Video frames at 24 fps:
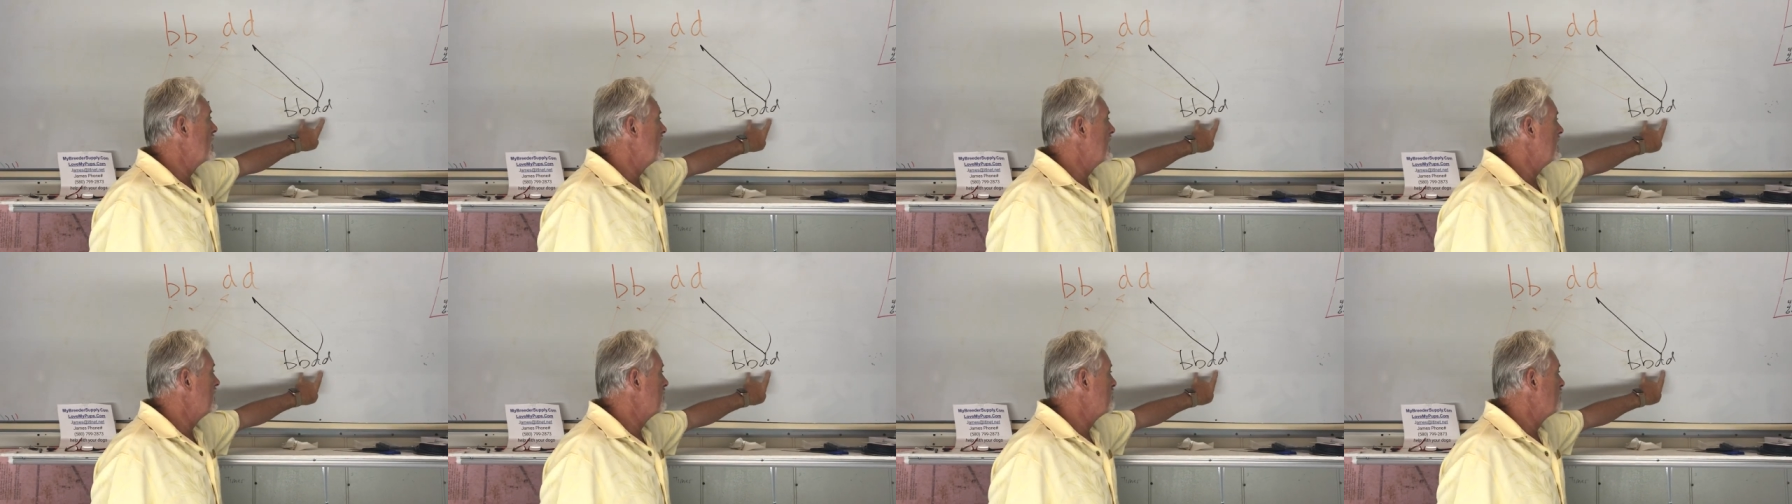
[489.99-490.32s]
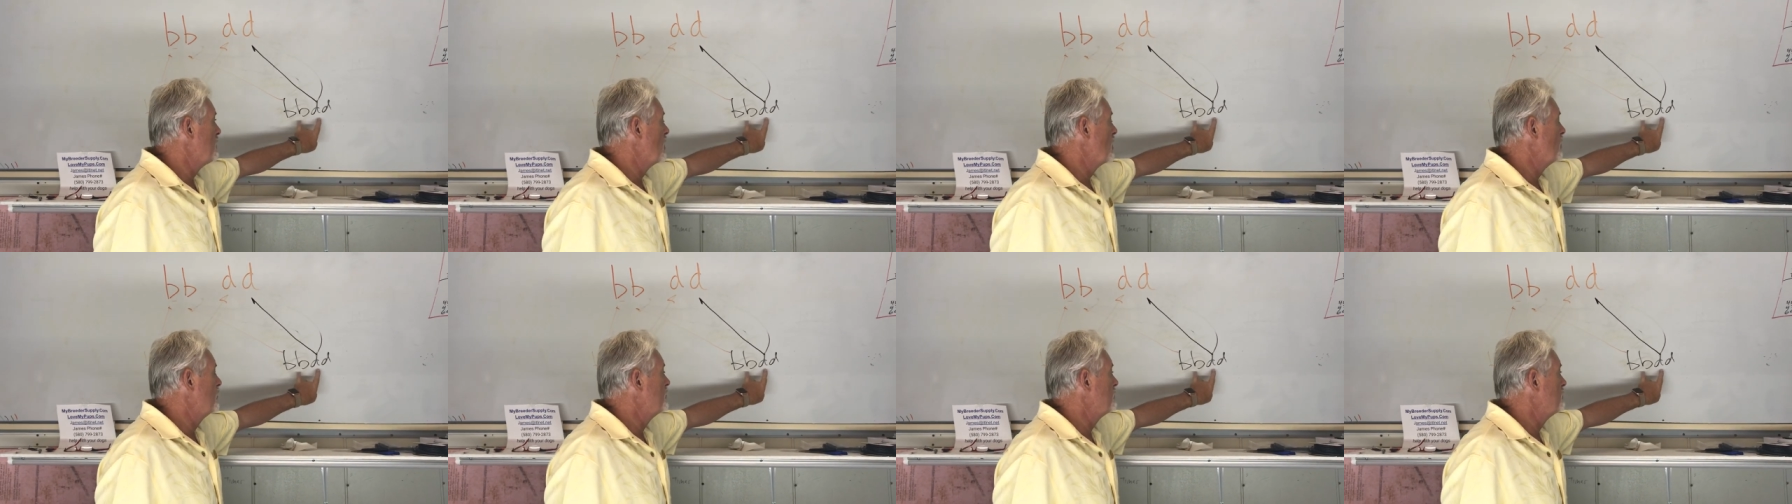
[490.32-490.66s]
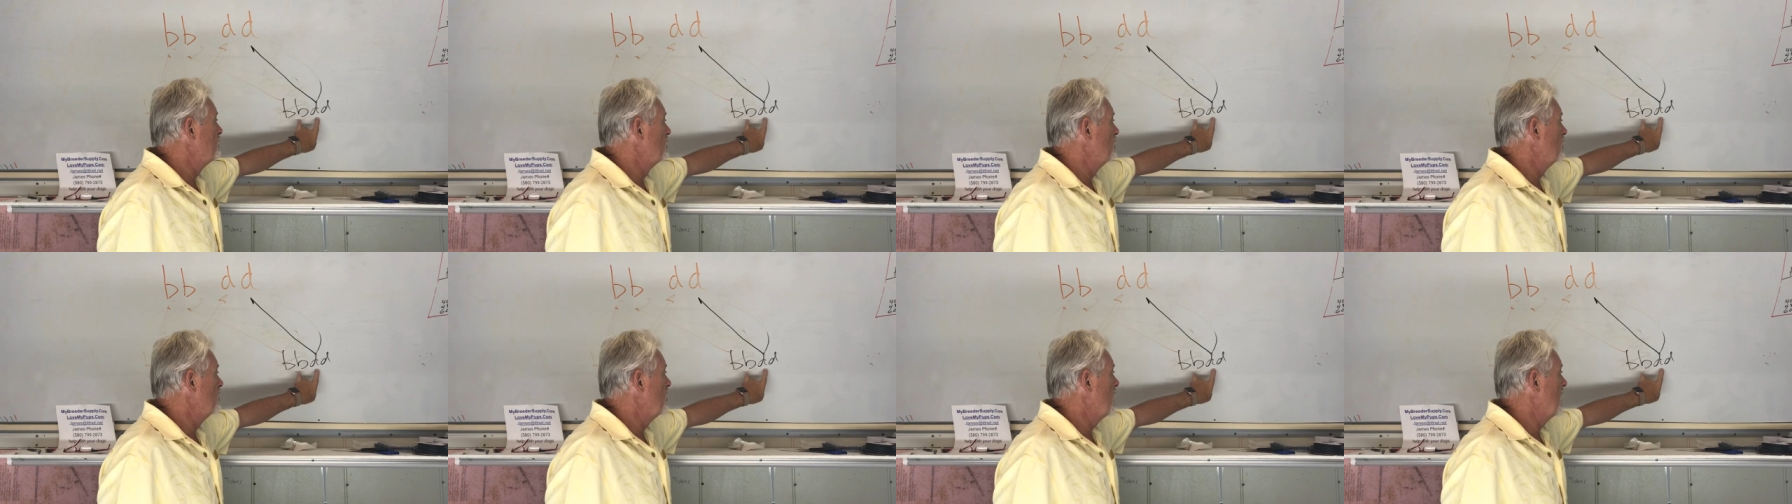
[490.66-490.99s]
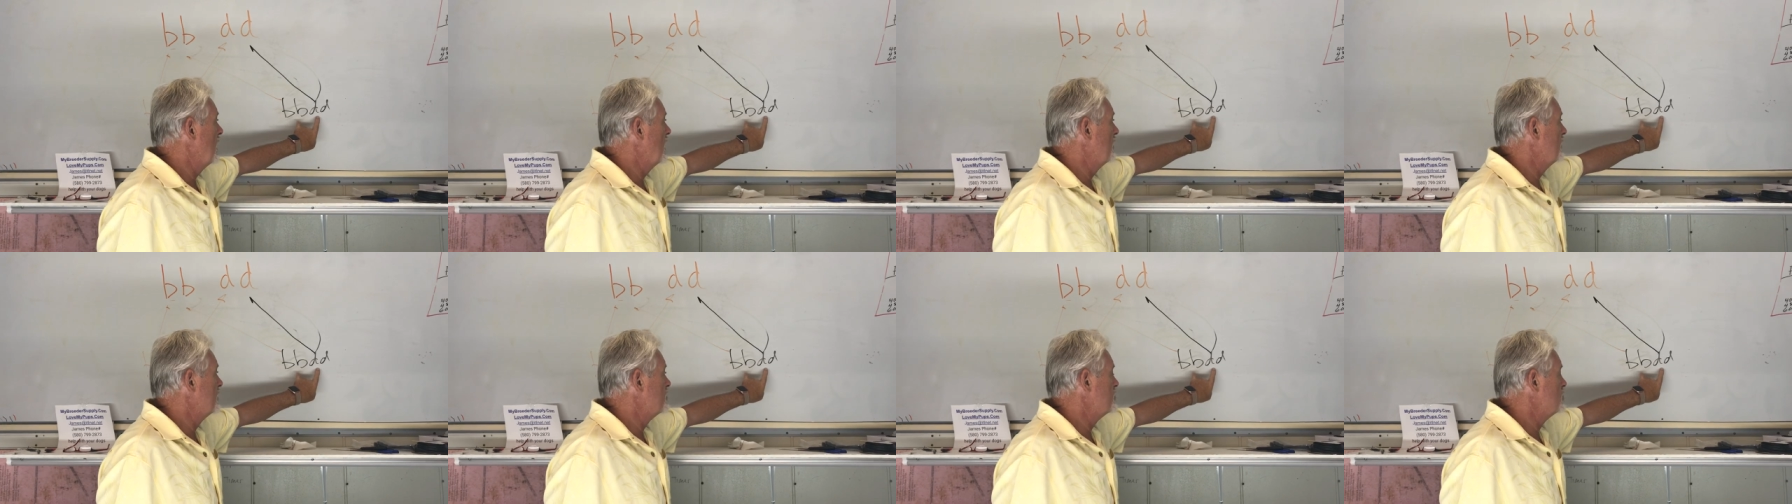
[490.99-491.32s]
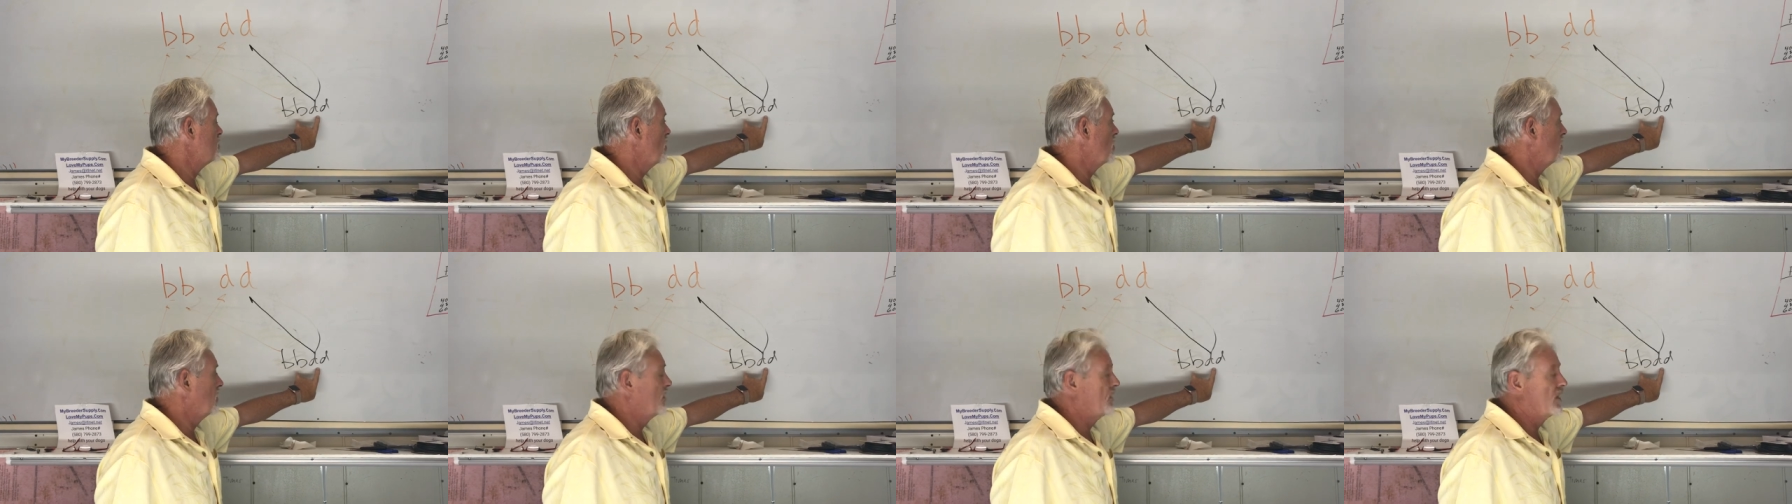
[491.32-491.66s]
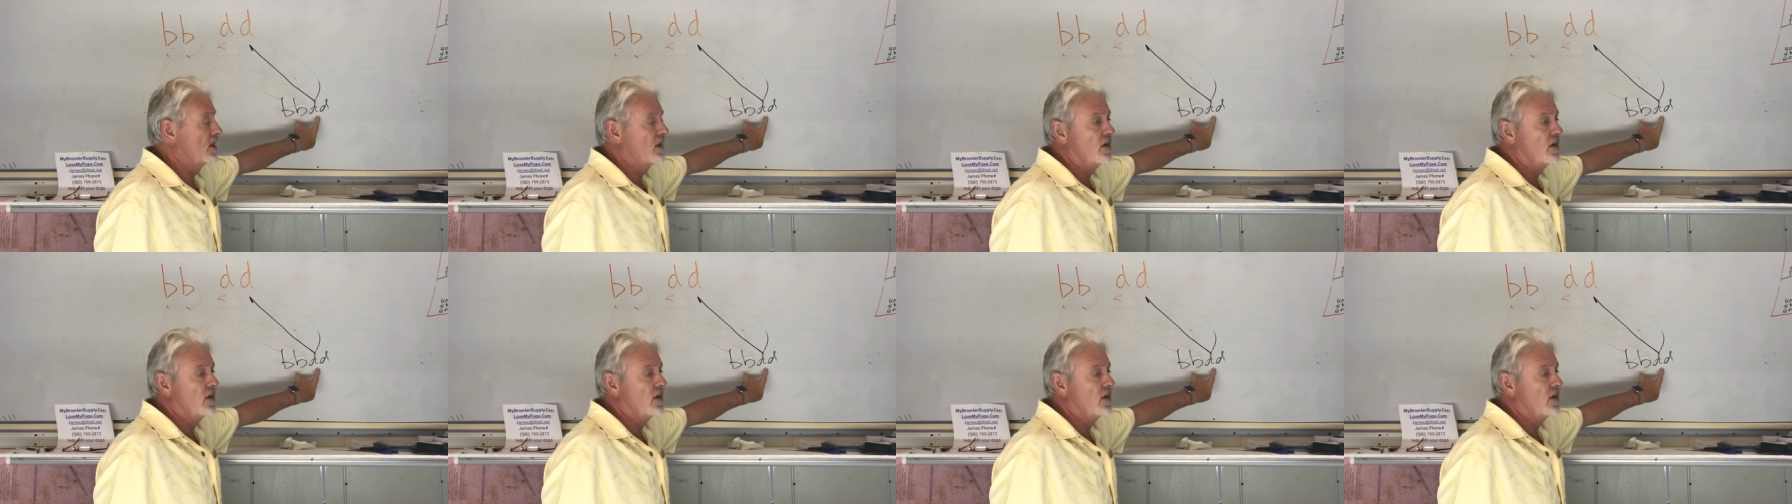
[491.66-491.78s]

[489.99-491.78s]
in both the blue and the chocolate,